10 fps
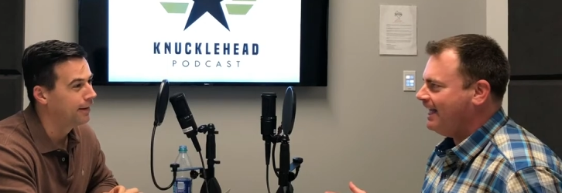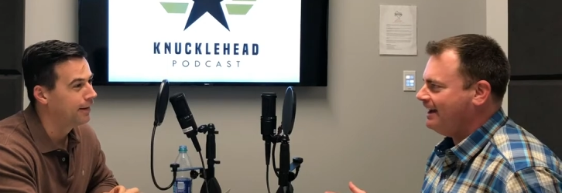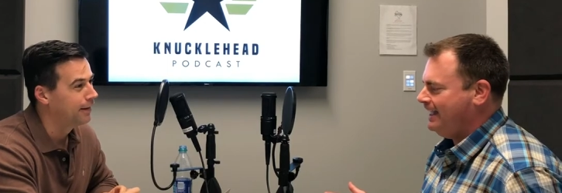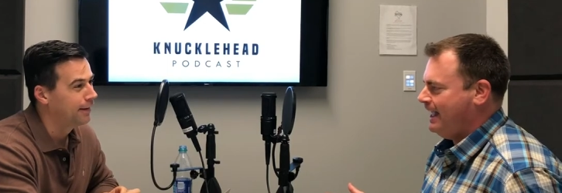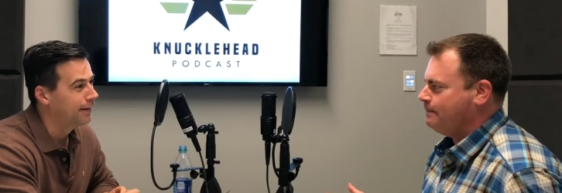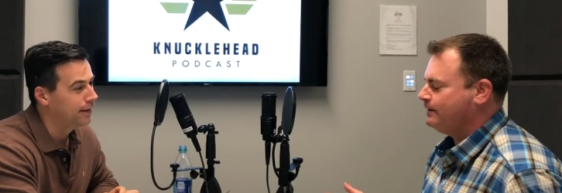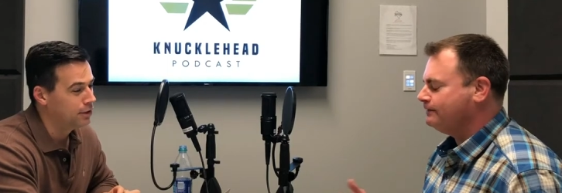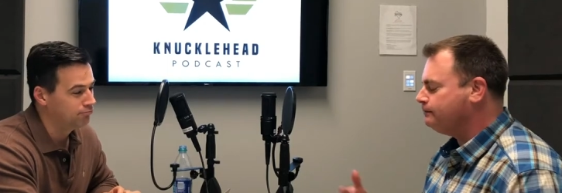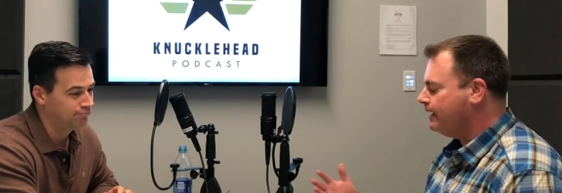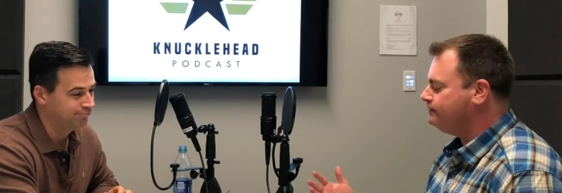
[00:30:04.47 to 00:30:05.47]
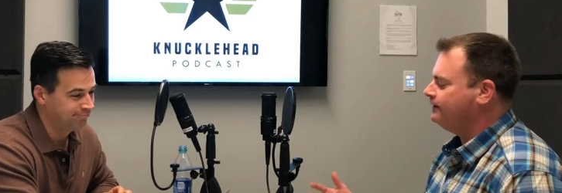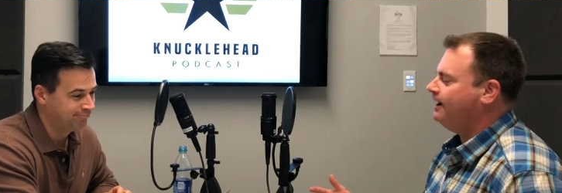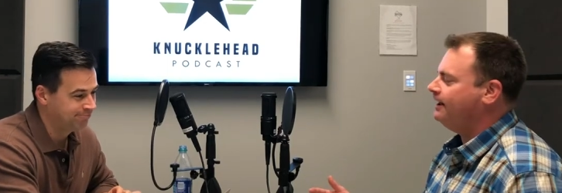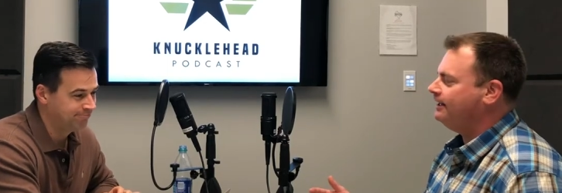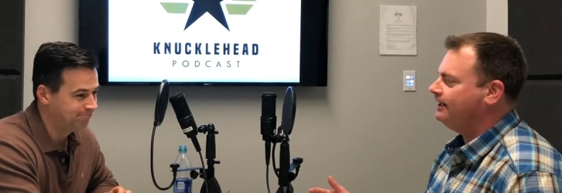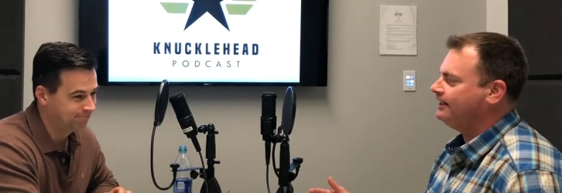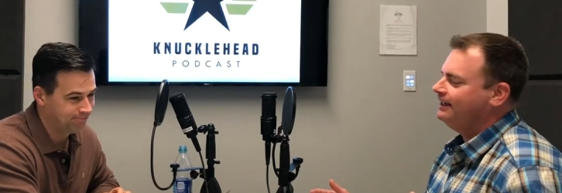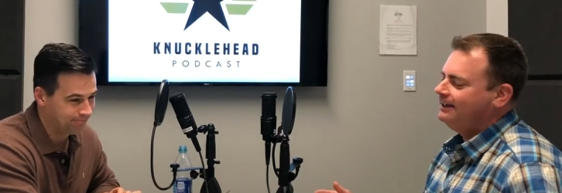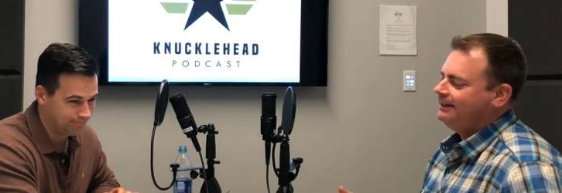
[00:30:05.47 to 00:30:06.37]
Speaker 1: that name because it's patriotic.